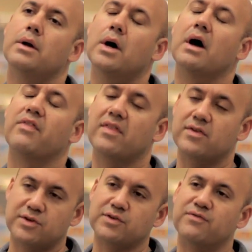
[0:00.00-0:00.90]
No, I think it
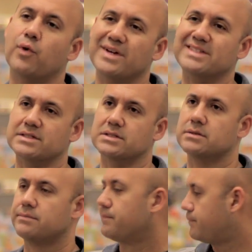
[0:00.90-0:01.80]
was just voices.